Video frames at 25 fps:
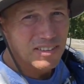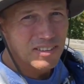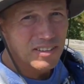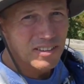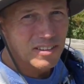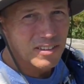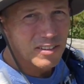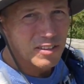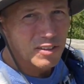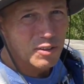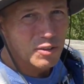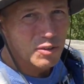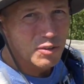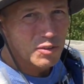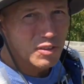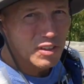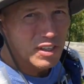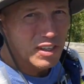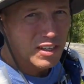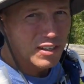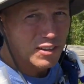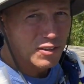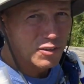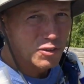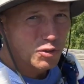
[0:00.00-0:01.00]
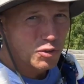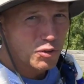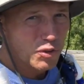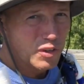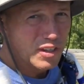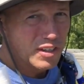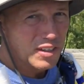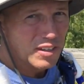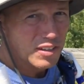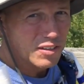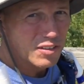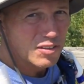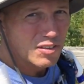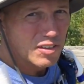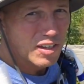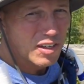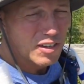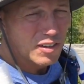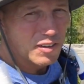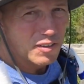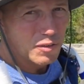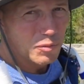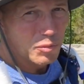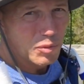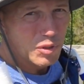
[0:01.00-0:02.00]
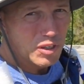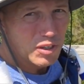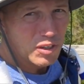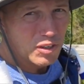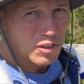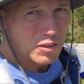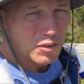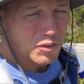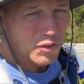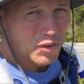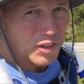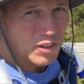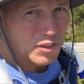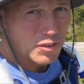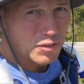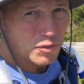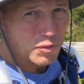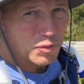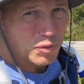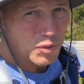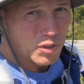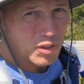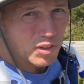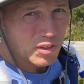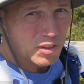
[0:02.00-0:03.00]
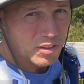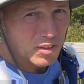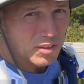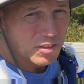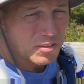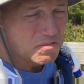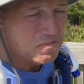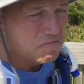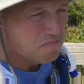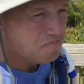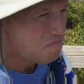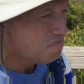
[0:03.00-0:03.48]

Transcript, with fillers: see those dead trees out in the middle of the reservoir?